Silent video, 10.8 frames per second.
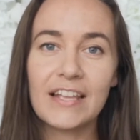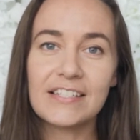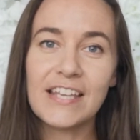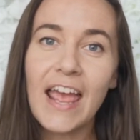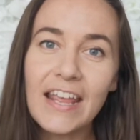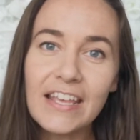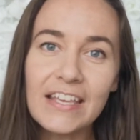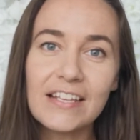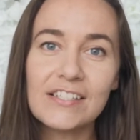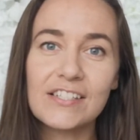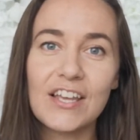
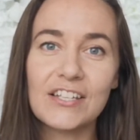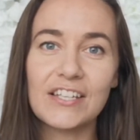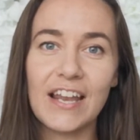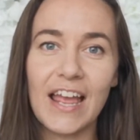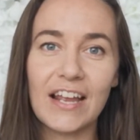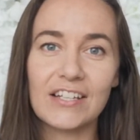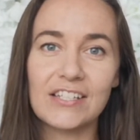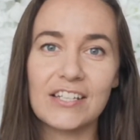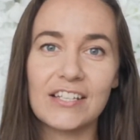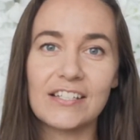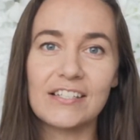taking certain
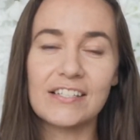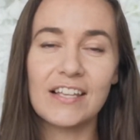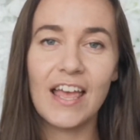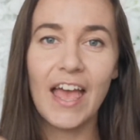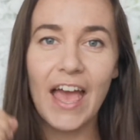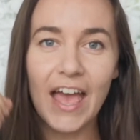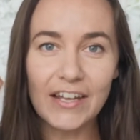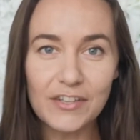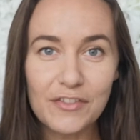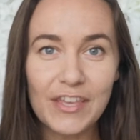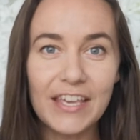actions and
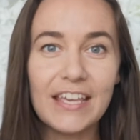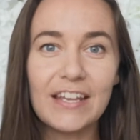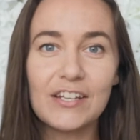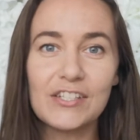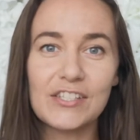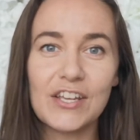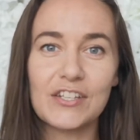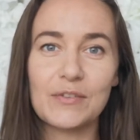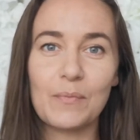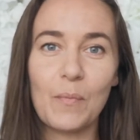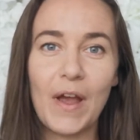thinking a
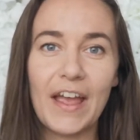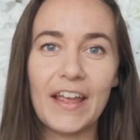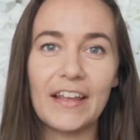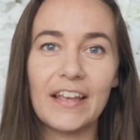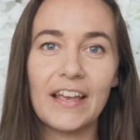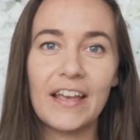certain way,